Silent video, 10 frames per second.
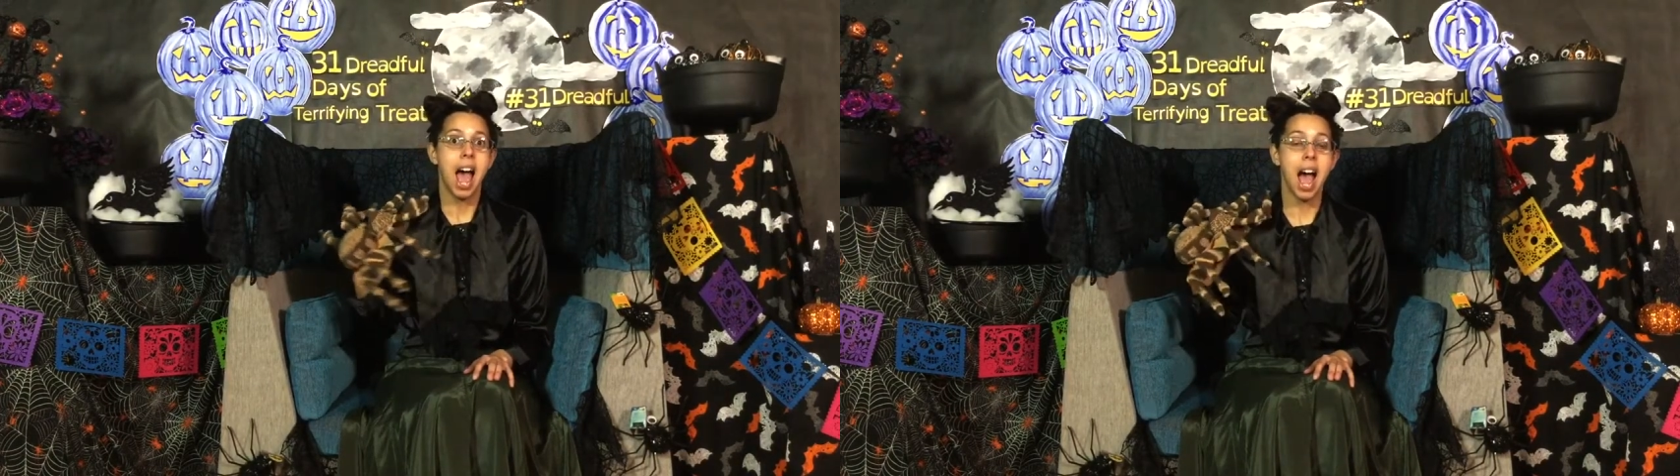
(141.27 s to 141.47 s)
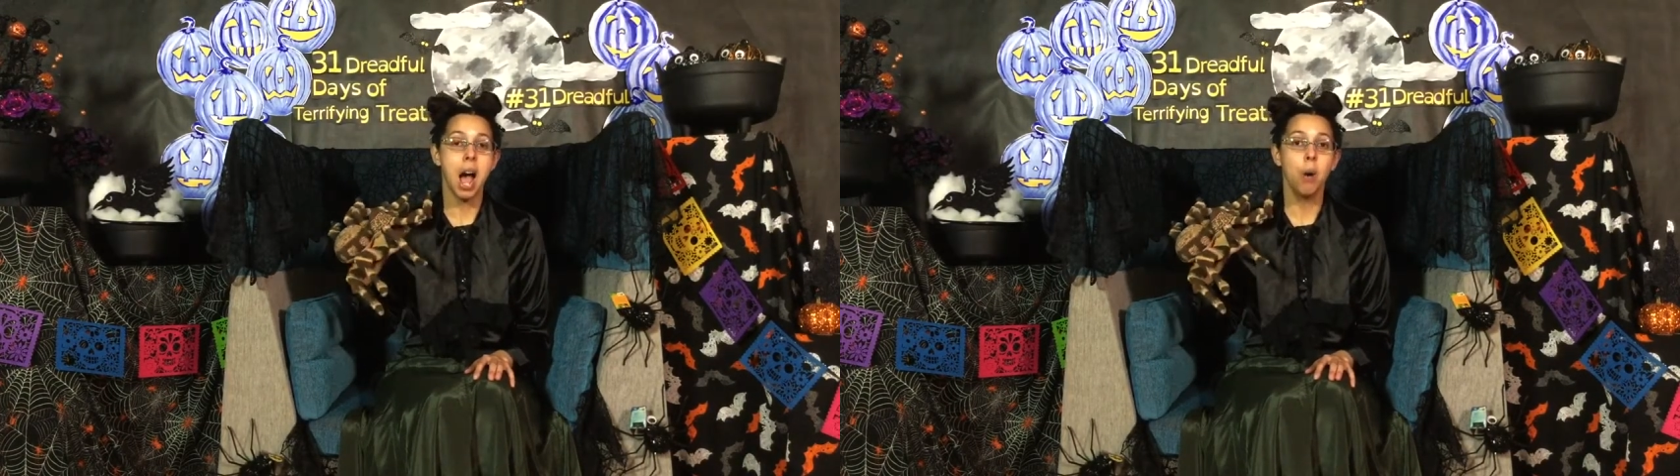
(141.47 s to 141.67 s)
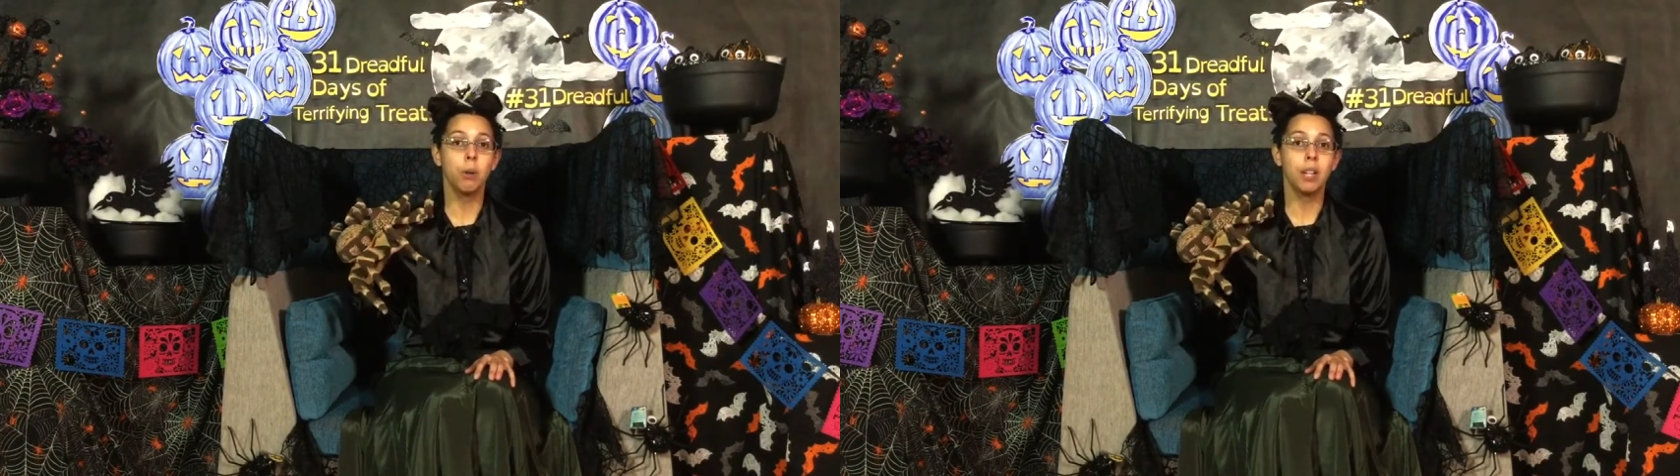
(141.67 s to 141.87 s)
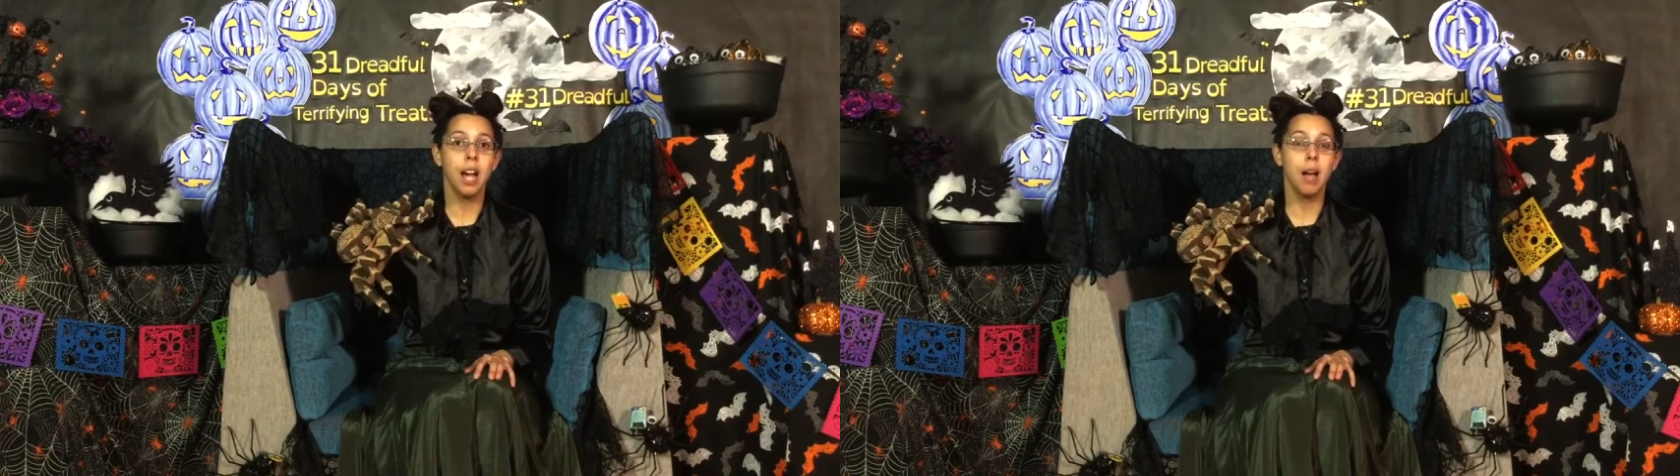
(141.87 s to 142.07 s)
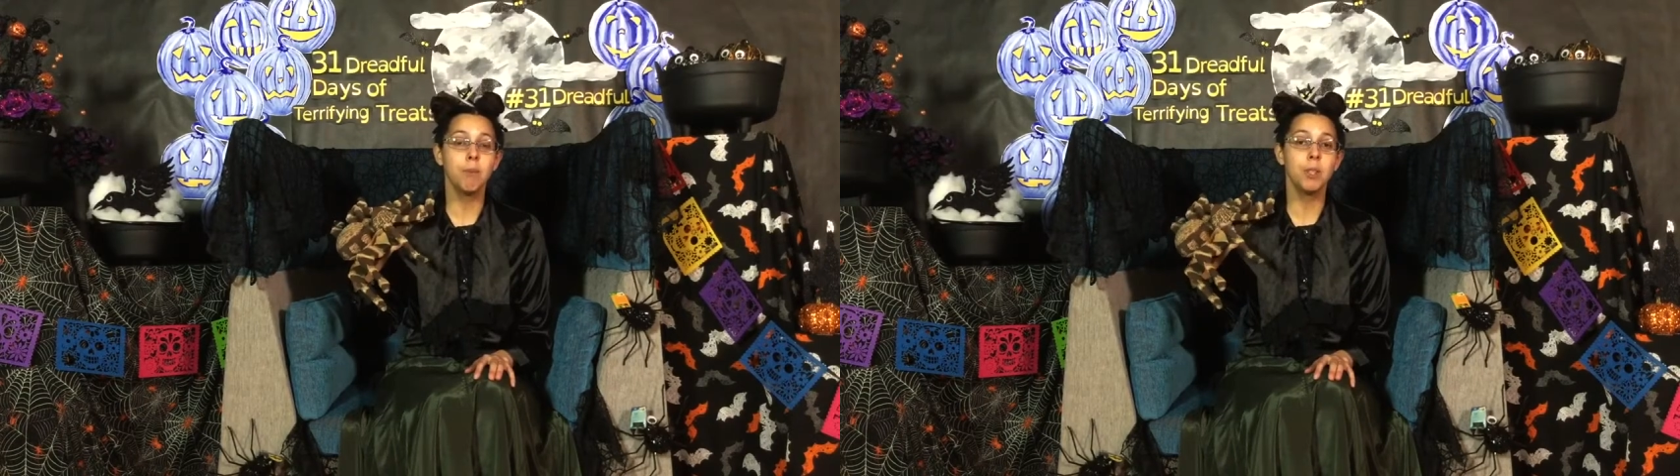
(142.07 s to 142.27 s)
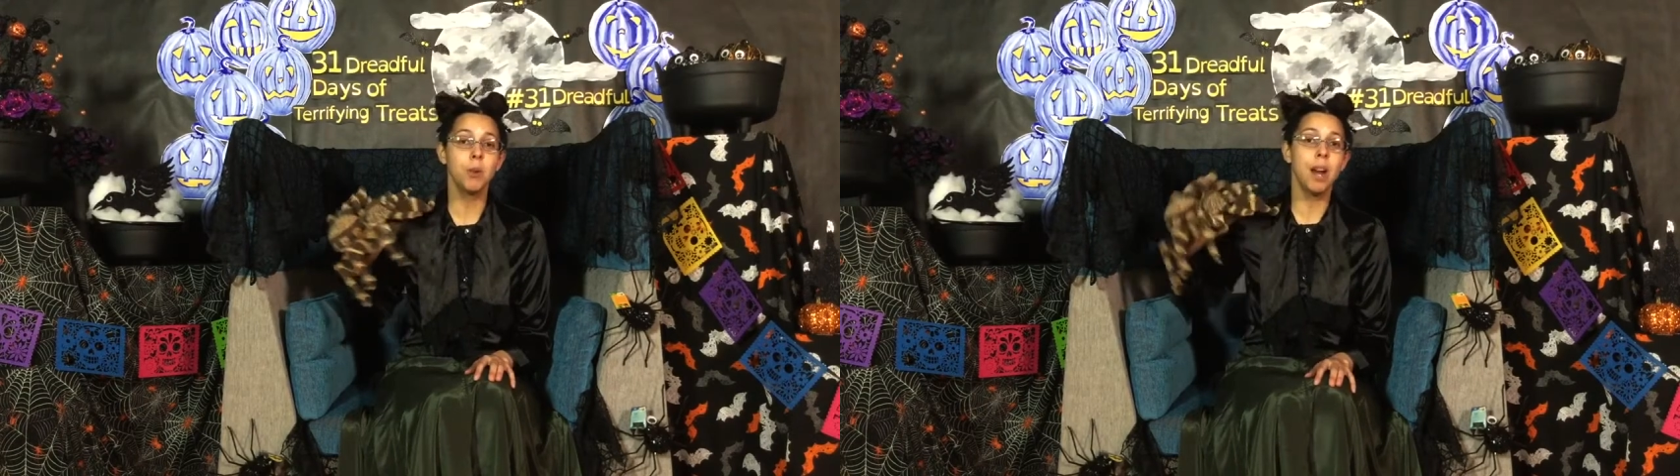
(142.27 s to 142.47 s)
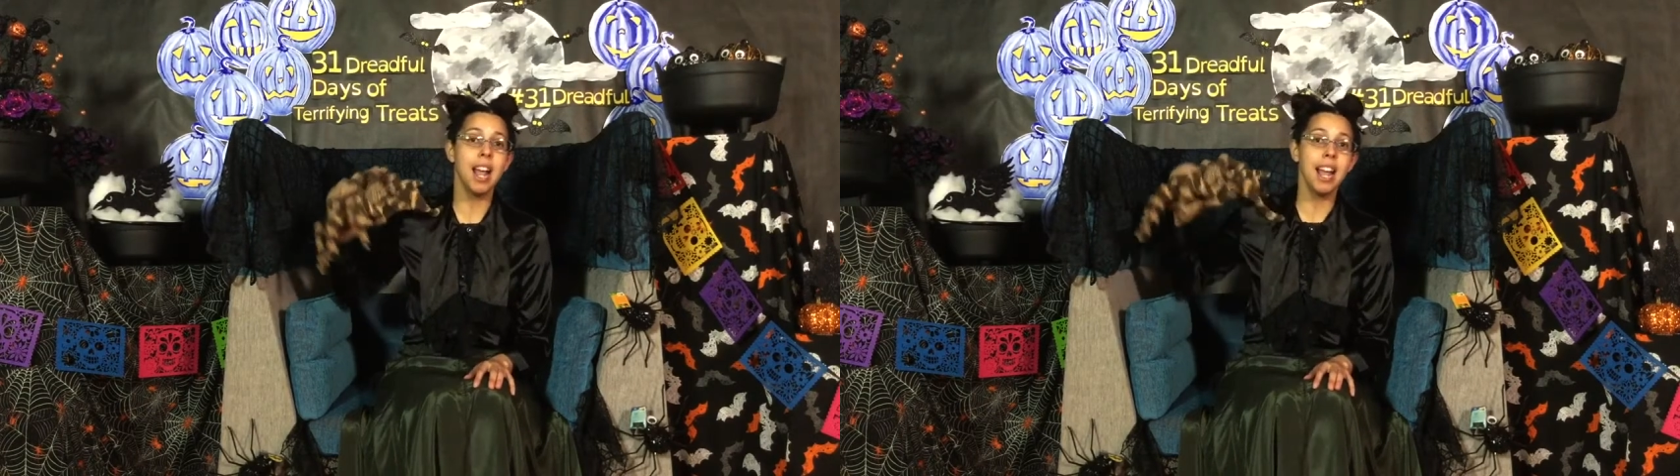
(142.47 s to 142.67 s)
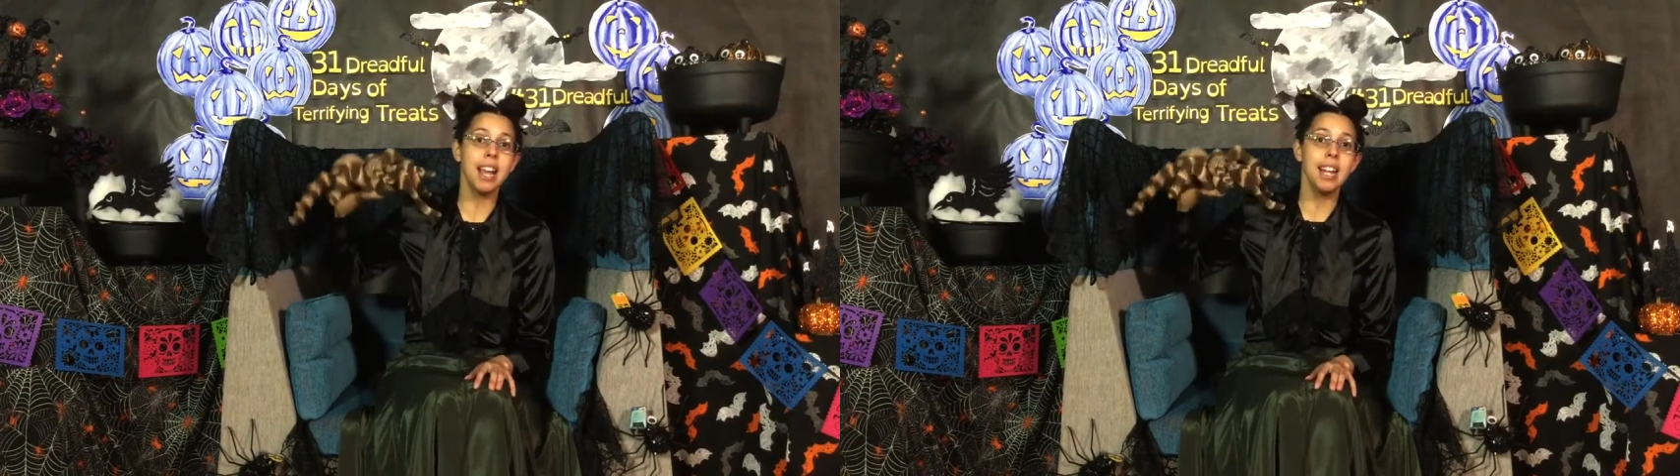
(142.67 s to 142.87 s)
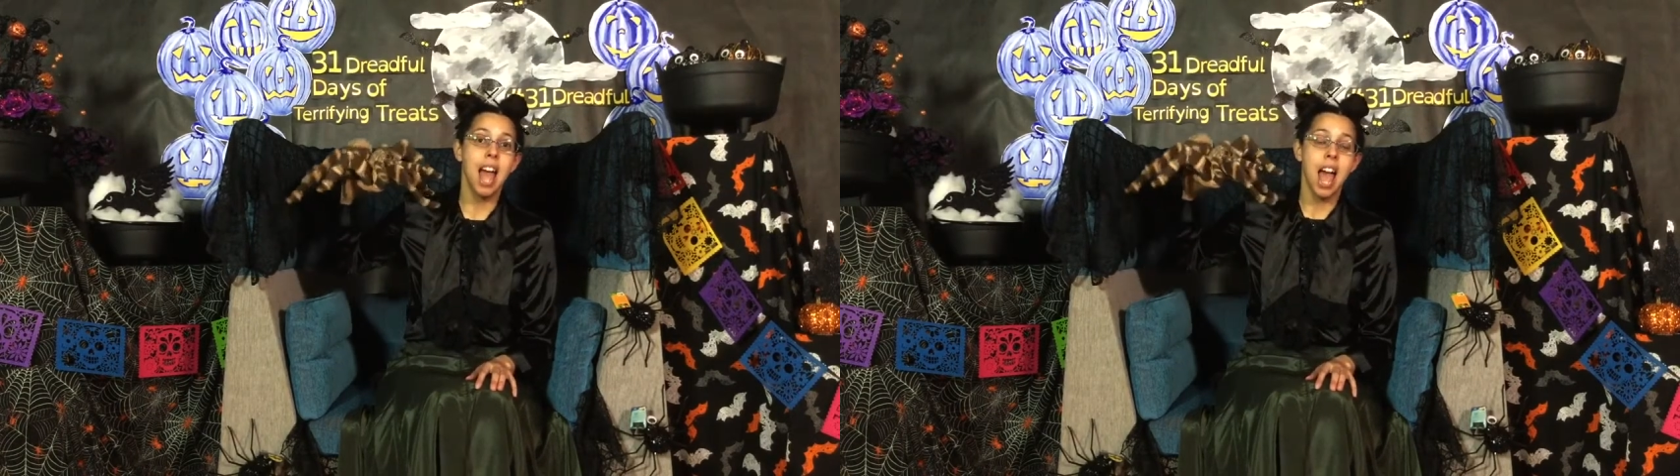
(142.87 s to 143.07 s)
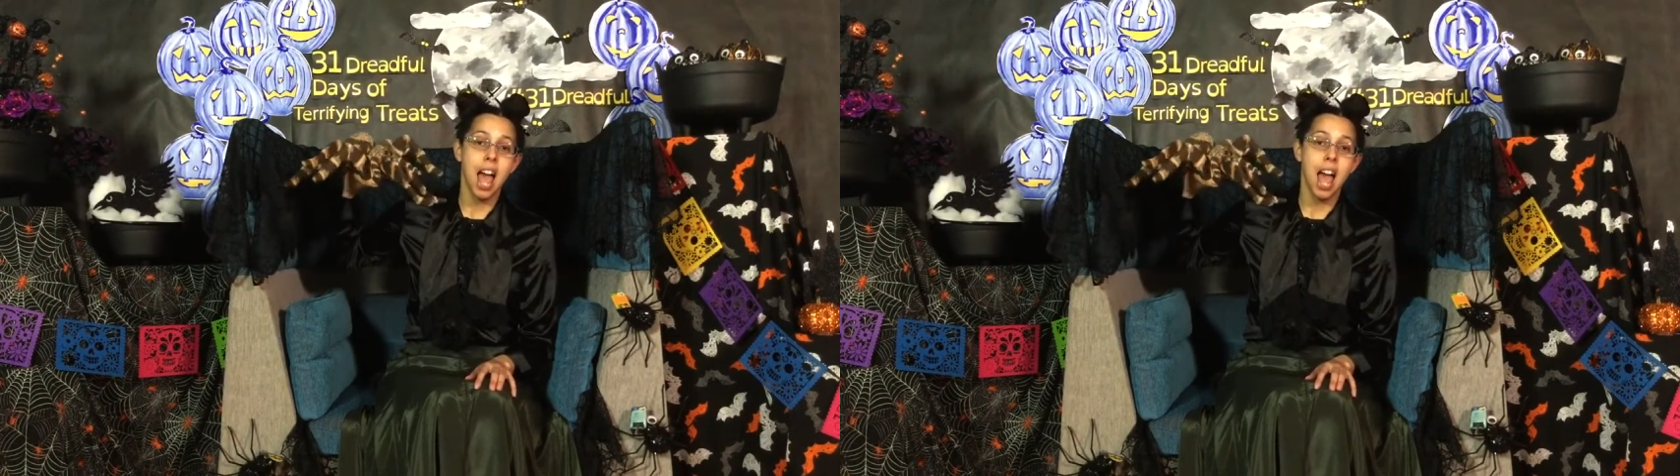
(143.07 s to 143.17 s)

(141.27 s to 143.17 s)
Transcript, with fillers: Out comes the rain